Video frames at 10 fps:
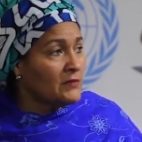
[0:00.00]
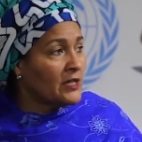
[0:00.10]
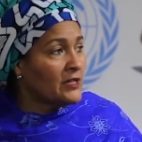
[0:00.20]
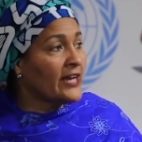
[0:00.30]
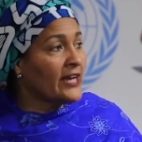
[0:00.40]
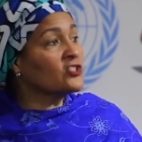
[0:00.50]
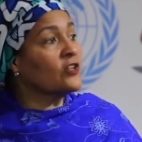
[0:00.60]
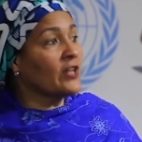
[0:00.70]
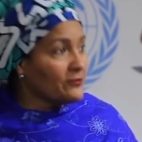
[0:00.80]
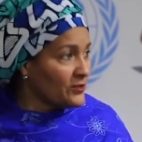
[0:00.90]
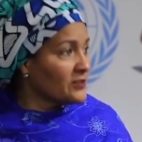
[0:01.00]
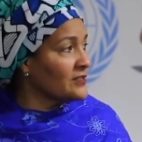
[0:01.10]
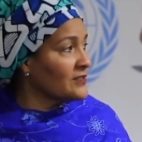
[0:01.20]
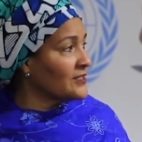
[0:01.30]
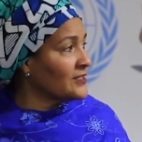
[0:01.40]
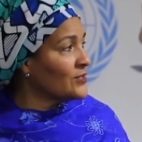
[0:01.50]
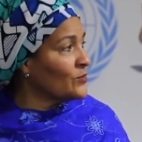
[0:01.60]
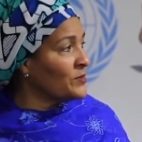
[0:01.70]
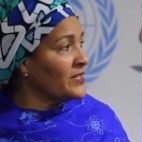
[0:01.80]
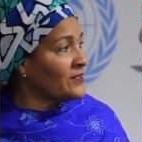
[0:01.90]
a national effort. It
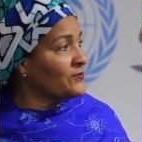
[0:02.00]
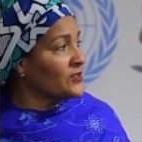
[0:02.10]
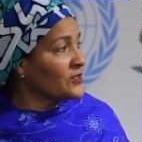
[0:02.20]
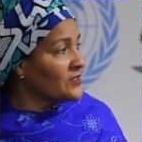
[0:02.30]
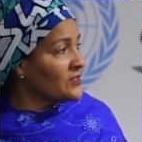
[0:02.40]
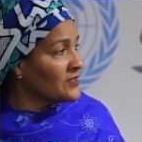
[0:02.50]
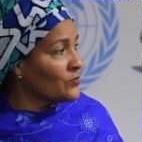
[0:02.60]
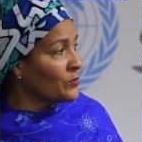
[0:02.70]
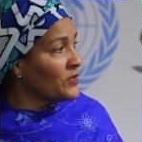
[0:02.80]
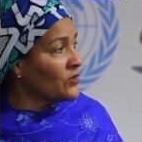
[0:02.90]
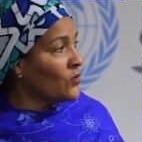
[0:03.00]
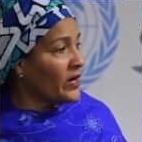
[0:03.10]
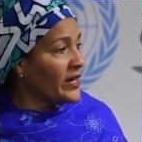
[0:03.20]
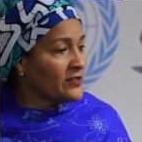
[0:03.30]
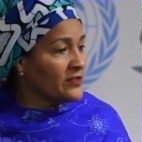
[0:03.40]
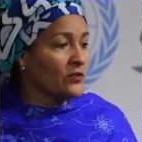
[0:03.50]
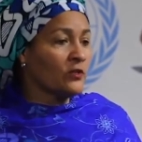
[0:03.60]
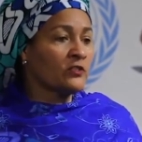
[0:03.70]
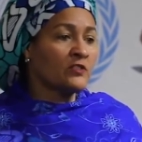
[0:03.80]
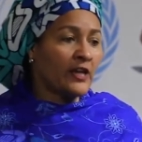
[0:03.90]
will be an effort that will be required for a
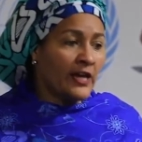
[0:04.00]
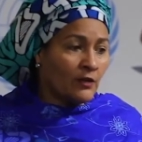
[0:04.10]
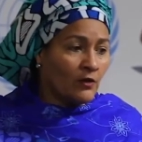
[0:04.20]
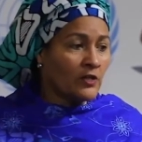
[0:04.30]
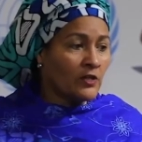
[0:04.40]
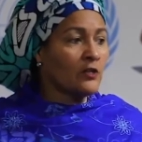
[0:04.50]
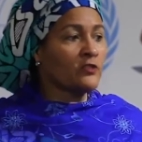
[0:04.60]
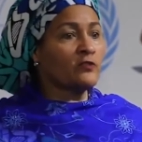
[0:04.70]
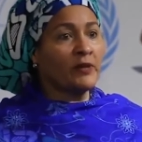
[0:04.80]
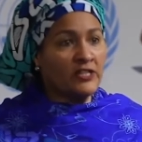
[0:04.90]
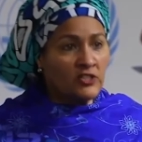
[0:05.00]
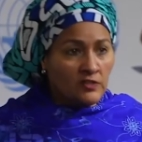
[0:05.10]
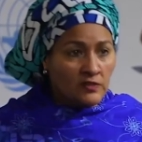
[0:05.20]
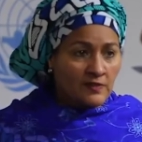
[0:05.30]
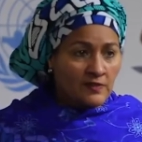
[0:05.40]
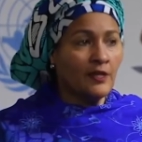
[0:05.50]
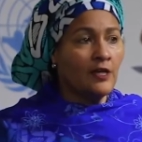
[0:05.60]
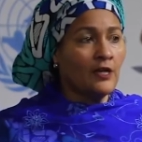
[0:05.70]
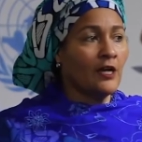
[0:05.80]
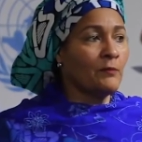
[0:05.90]
lot of dialogue, a lot of patience,
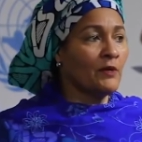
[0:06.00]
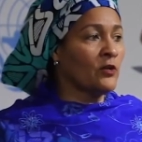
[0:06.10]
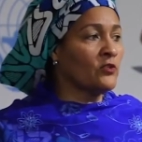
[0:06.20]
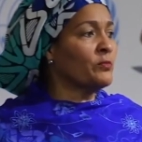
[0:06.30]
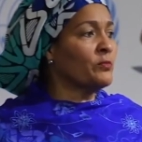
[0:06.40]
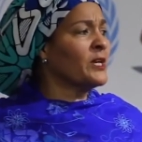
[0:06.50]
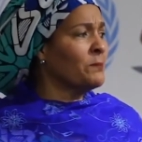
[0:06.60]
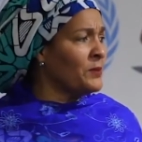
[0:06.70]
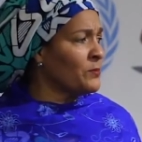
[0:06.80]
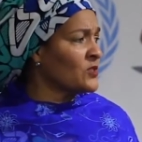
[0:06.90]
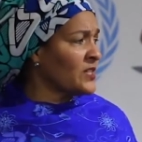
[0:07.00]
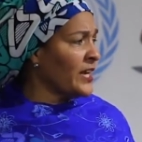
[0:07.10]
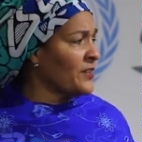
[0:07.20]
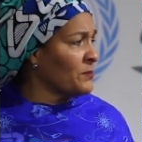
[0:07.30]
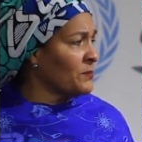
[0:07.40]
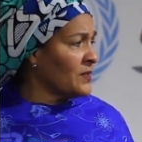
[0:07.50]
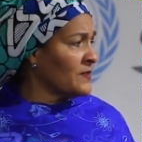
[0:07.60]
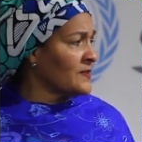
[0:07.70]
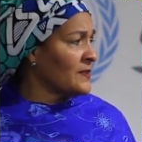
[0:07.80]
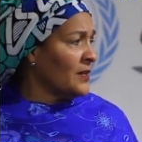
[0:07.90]
a lot of bringing people together,
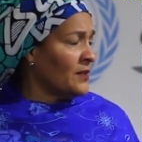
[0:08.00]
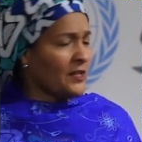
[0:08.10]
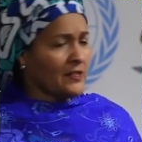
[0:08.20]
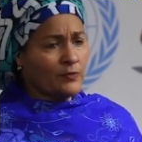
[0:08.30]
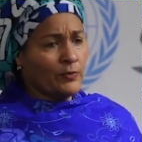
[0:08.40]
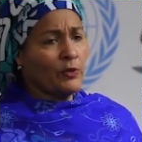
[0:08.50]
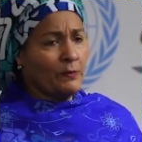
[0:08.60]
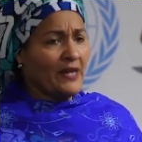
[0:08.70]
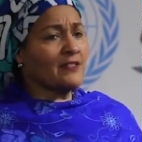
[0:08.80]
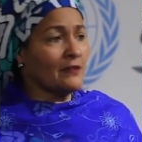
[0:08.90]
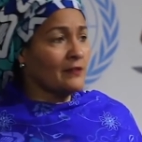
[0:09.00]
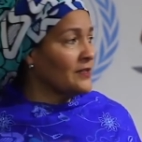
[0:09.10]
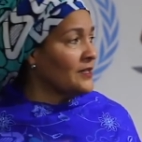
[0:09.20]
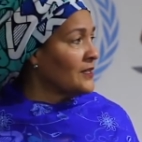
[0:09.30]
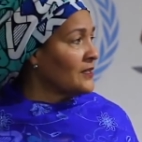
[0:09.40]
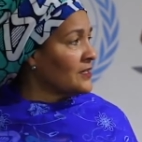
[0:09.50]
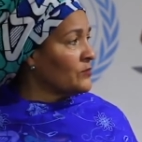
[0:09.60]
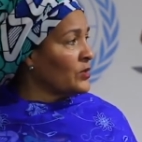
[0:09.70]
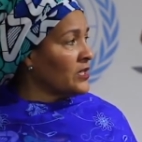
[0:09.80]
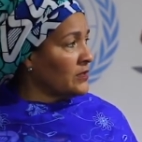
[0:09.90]
because that's when we're better, that
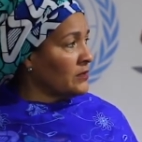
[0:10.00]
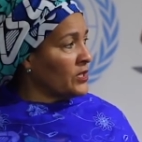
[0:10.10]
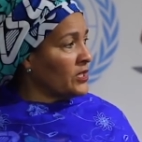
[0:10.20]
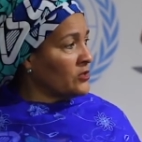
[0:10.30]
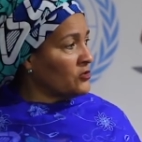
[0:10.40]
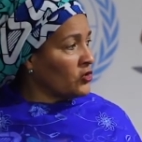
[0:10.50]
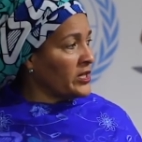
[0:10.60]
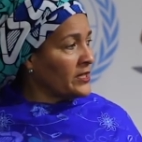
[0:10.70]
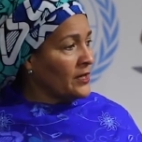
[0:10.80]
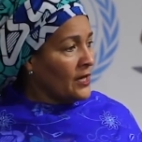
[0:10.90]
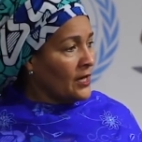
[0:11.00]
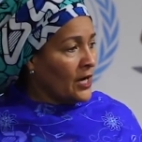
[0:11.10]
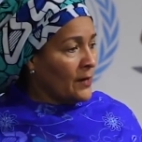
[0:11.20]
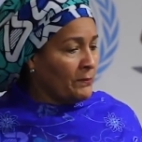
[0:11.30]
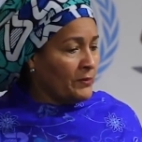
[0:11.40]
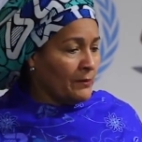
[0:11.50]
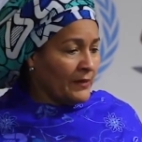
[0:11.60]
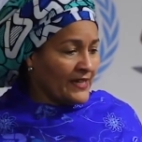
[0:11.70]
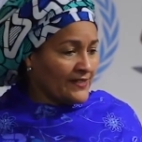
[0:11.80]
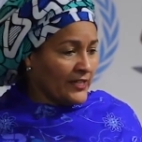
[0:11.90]
we can join up
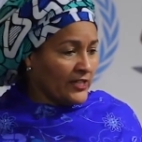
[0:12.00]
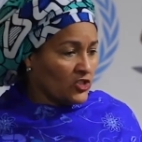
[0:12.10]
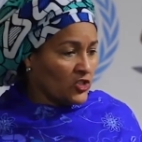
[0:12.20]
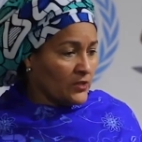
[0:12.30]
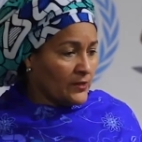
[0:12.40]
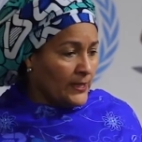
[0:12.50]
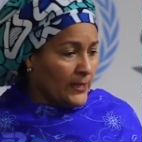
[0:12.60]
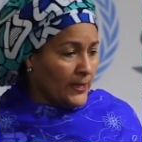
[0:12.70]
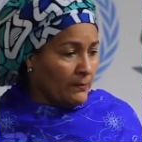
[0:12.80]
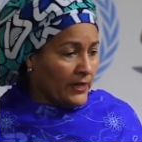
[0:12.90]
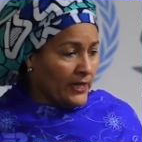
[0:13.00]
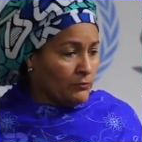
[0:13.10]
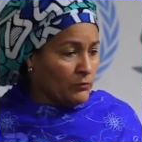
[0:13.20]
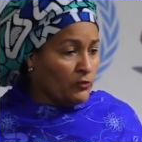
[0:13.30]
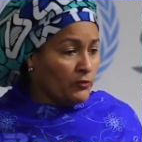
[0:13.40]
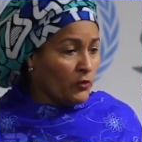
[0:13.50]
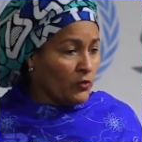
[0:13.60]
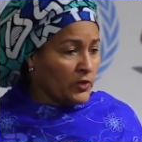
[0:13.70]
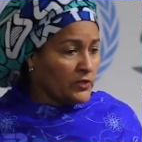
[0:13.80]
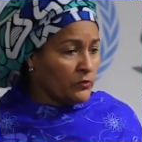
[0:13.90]
as a nation and move
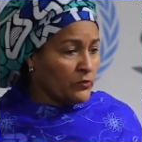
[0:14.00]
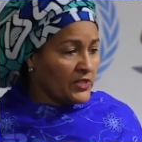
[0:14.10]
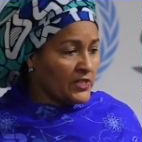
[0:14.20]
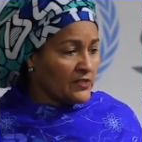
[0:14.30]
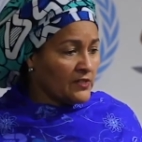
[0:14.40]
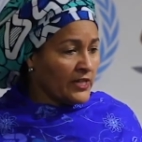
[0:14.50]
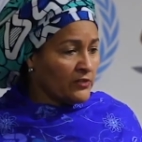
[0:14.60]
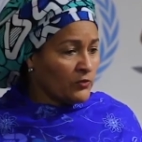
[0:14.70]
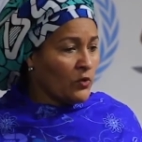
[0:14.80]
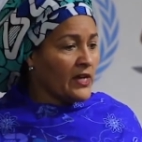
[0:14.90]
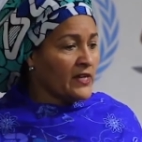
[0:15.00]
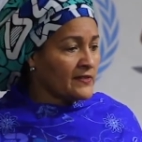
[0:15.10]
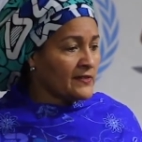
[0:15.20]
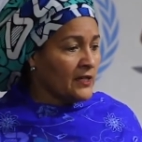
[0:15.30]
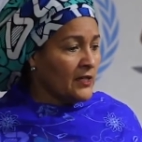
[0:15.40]
forward with it. That requires